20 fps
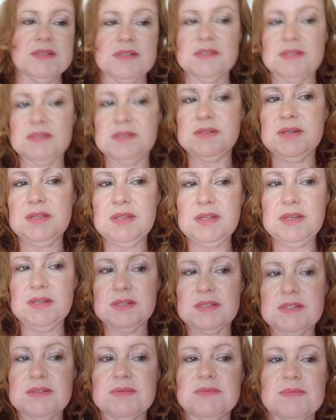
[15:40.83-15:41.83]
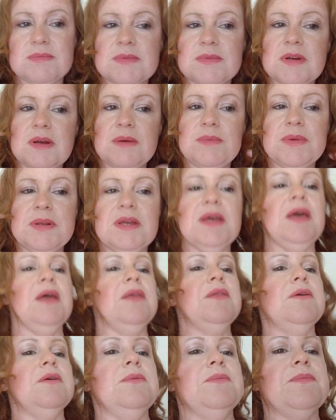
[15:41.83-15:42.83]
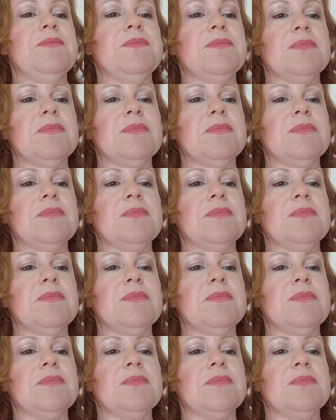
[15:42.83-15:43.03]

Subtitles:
Look at this coming together.